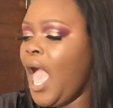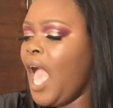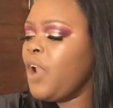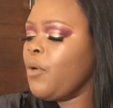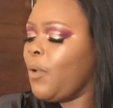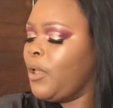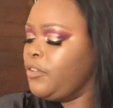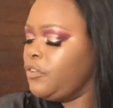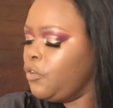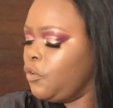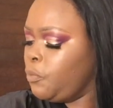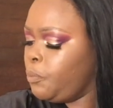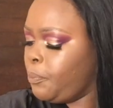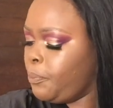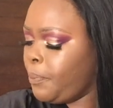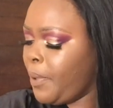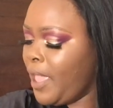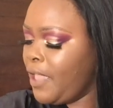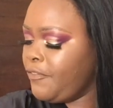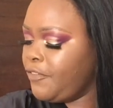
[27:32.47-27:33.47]
And once you
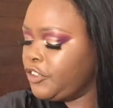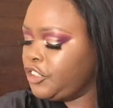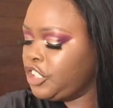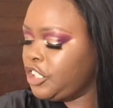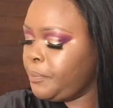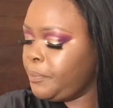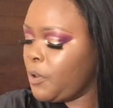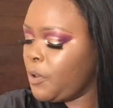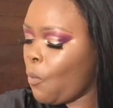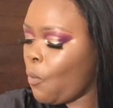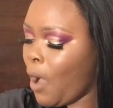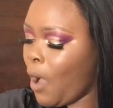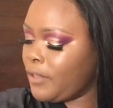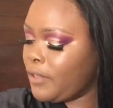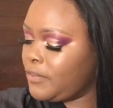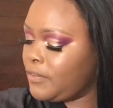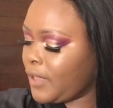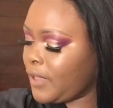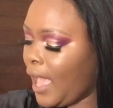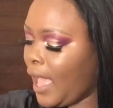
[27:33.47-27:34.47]
pay for shipping
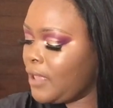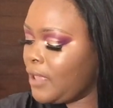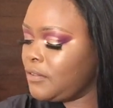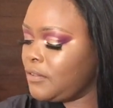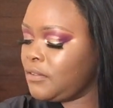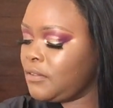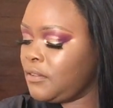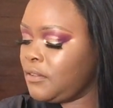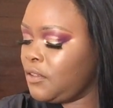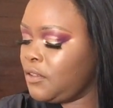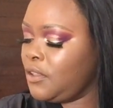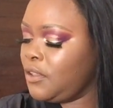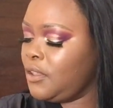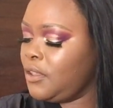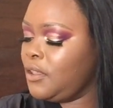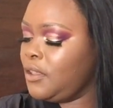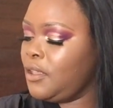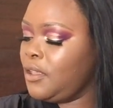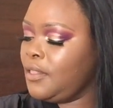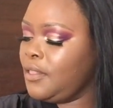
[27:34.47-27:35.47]
once, guys,
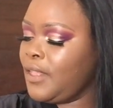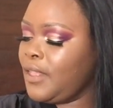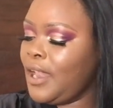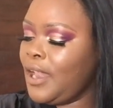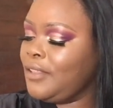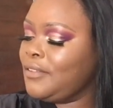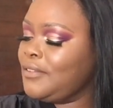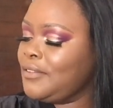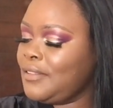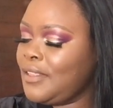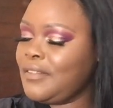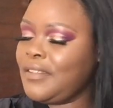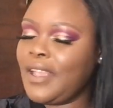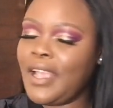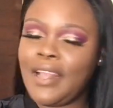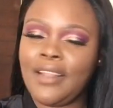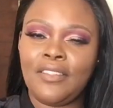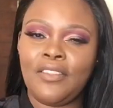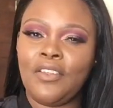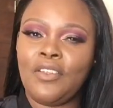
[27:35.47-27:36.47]
the
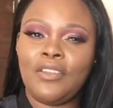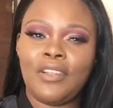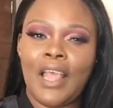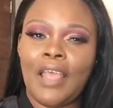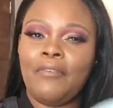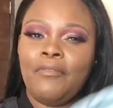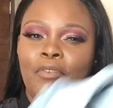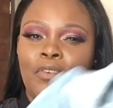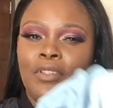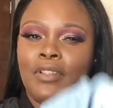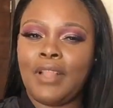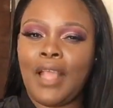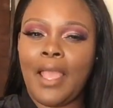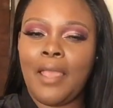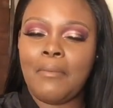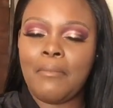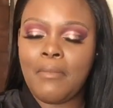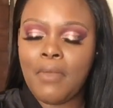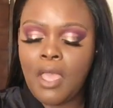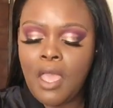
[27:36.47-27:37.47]
second, third time, fourth
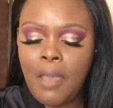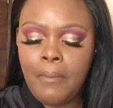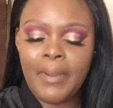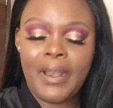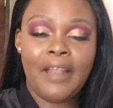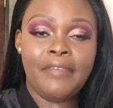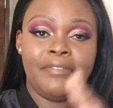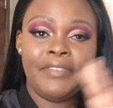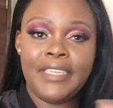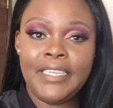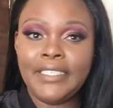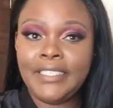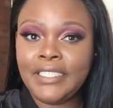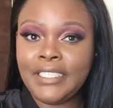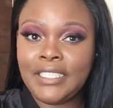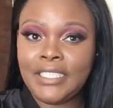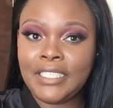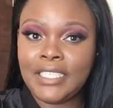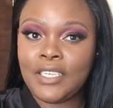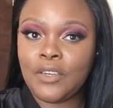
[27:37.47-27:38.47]
time, but I've
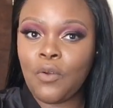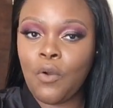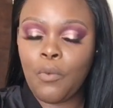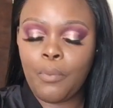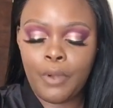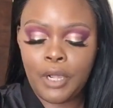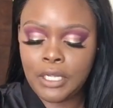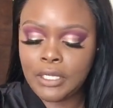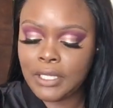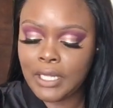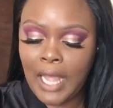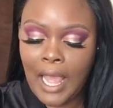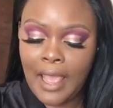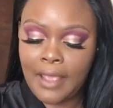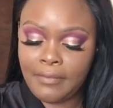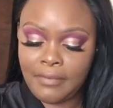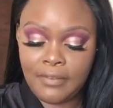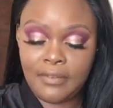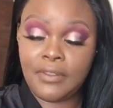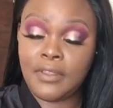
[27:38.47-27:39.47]
deleted SHEIN Go because
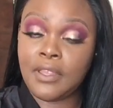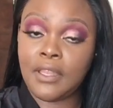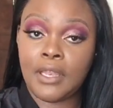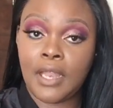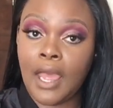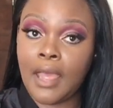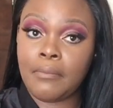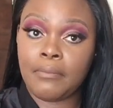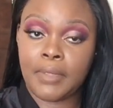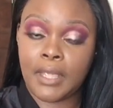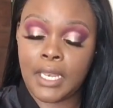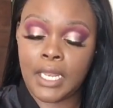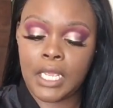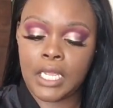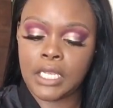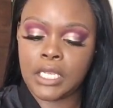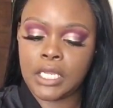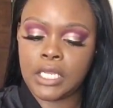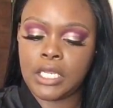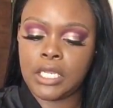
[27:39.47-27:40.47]
I've seen I'm
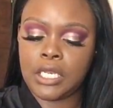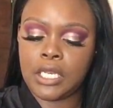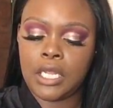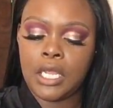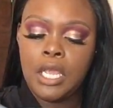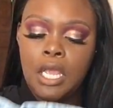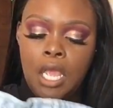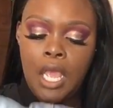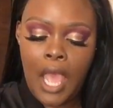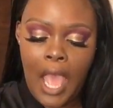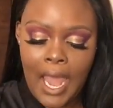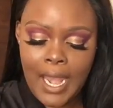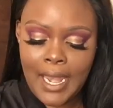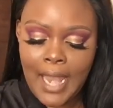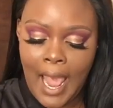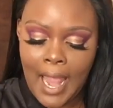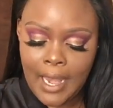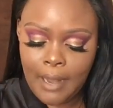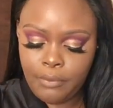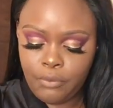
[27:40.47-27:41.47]
getting addicted.
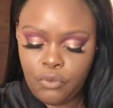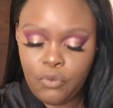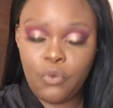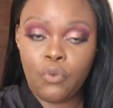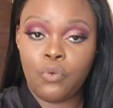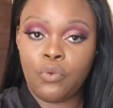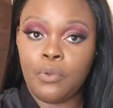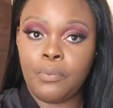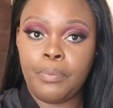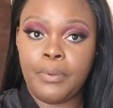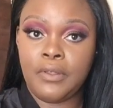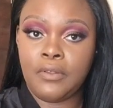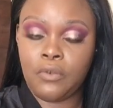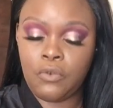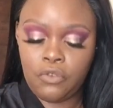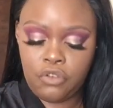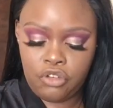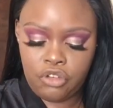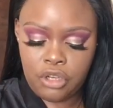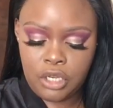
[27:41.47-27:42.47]
And I love so going to be
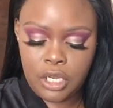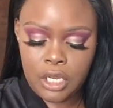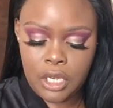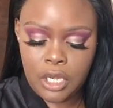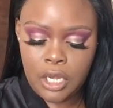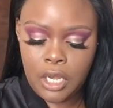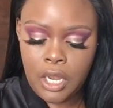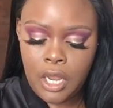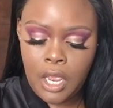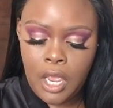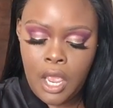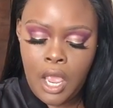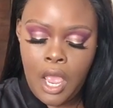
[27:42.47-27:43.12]
SHEIN.